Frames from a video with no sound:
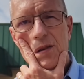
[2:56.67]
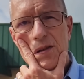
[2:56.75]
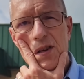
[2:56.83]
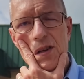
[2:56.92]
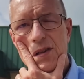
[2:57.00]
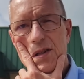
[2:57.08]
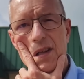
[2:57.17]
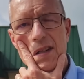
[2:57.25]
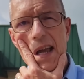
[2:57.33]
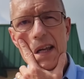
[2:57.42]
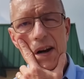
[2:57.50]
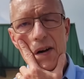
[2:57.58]
To
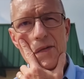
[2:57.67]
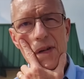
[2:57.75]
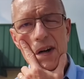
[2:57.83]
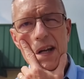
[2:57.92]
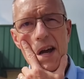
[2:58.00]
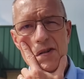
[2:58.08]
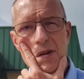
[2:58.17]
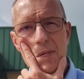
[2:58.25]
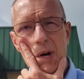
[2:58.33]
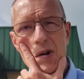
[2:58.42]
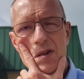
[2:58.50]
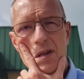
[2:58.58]
take care of our
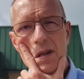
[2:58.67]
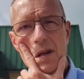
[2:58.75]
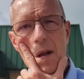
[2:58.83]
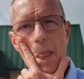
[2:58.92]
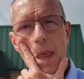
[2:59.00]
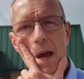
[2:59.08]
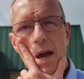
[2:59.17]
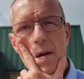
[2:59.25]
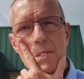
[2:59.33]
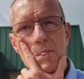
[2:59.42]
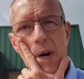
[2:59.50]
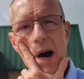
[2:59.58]
customers.
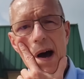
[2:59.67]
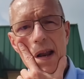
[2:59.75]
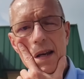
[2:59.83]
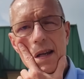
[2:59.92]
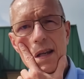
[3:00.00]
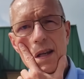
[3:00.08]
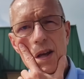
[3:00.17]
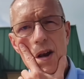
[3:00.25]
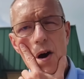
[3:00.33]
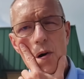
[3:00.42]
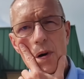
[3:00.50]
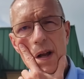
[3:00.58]
But,
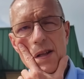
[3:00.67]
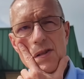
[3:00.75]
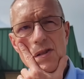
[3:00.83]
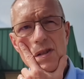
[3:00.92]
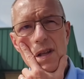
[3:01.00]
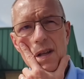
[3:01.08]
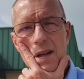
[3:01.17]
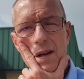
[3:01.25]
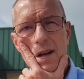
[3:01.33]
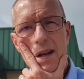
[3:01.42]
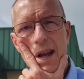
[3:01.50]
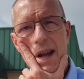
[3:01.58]
it's
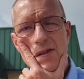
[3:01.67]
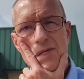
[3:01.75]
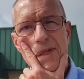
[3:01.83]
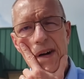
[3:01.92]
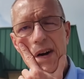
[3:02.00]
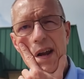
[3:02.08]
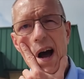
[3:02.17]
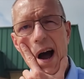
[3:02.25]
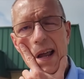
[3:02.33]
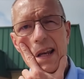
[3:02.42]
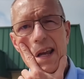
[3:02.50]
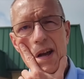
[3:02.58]
very highly